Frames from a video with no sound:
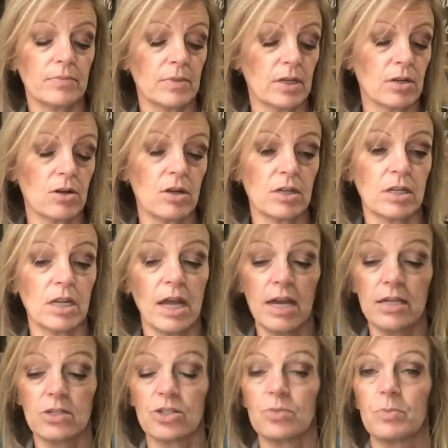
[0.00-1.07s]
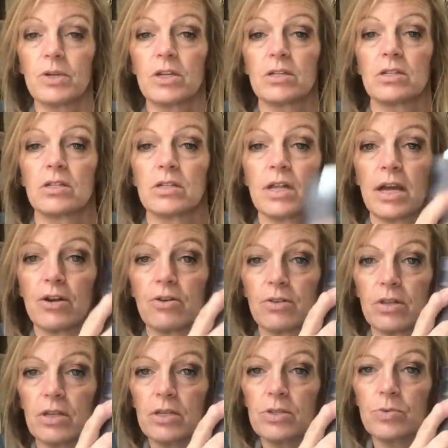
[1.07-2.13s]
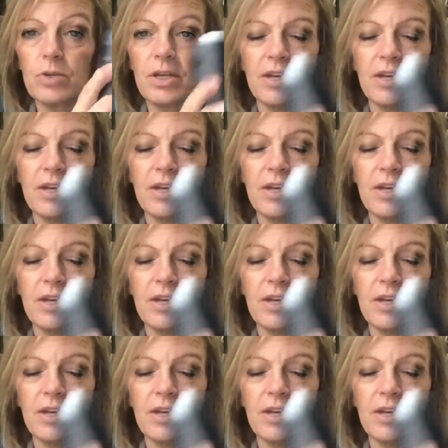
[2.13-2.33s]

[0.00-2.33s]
I called it light just because it's lighter than this one.